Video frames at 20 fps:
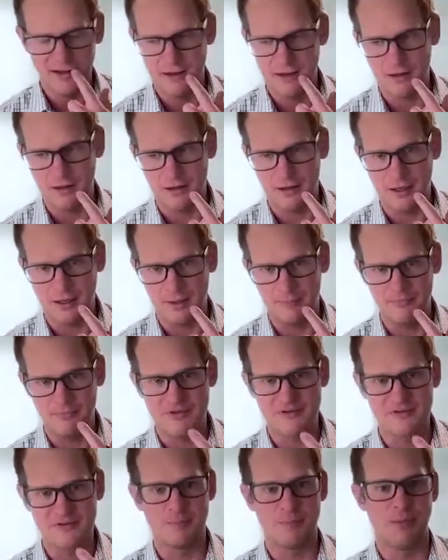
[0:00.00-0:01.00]

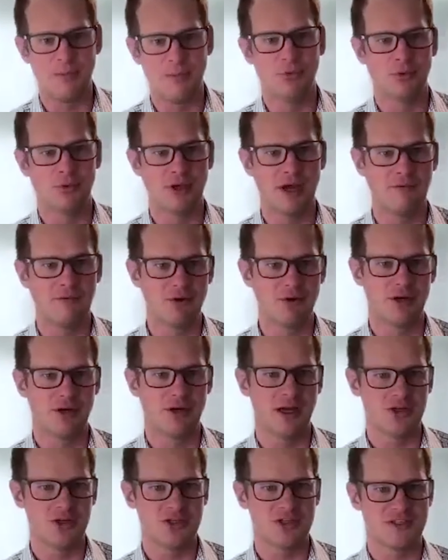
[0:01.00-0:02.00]
obviously people got
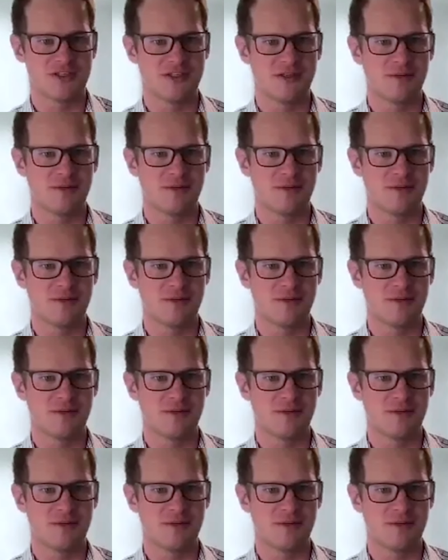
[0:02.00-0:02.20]
very anxious